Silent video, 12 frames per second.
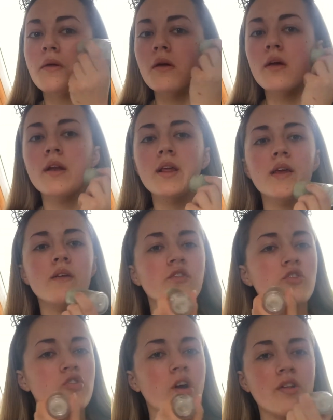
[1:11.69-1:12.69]
an even
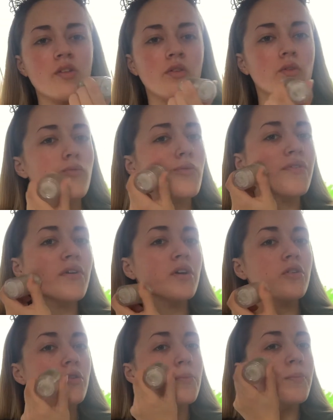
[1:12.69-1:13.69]
chance with a
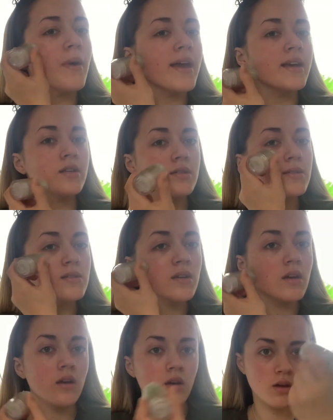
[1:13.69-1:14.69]
good base
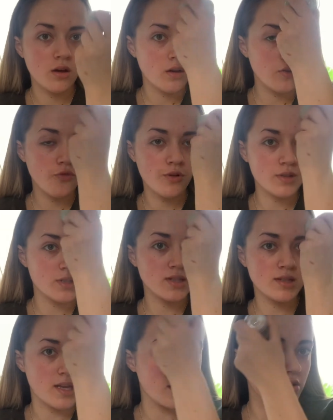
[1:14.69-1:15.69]
for it to
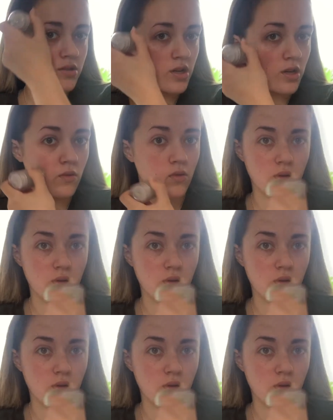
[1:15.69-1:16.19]
stick to.